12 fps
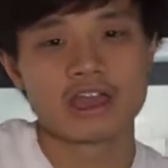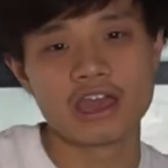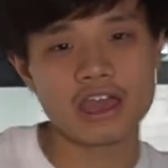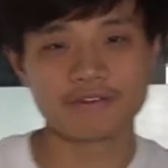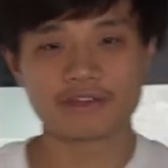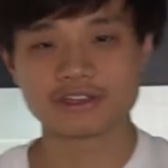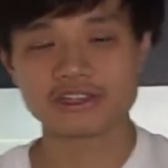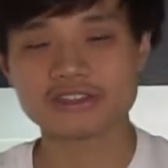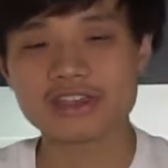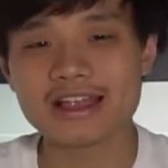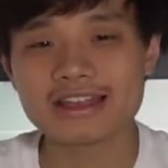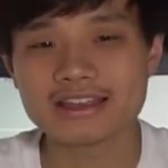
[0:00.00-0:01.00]
If you're just
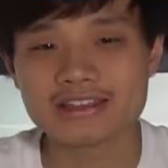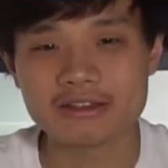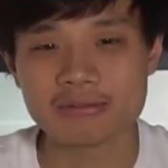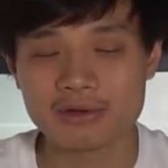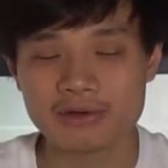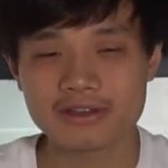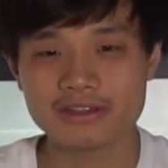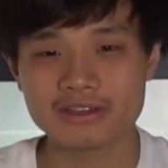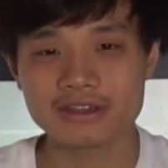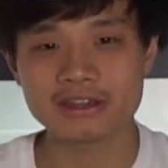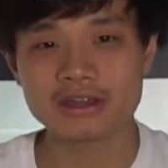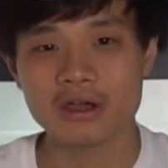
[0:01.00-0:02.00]
getting into Pu'er
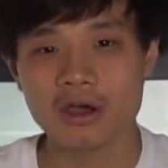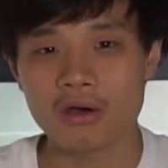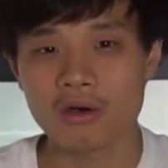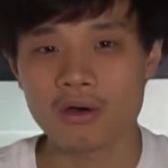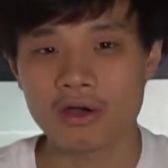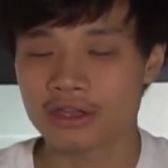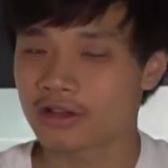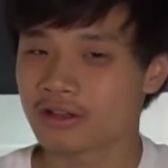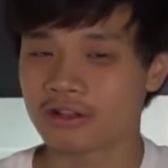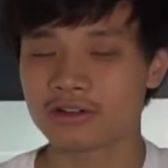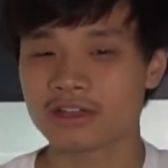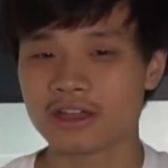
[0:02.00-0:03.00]
Tea or you're a
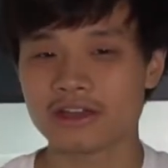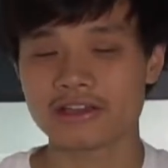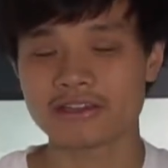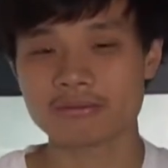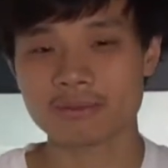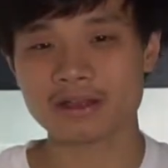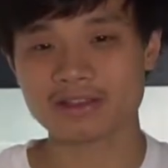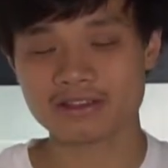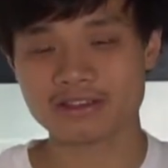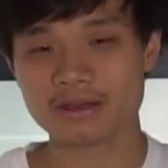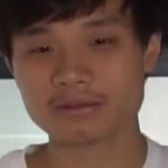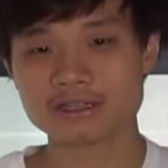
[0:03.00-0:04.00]
little curious about this
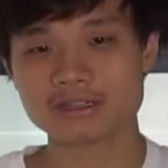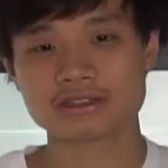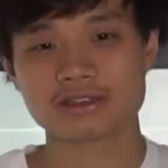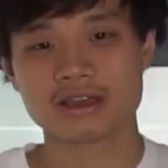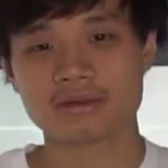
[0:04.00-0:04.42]
subject,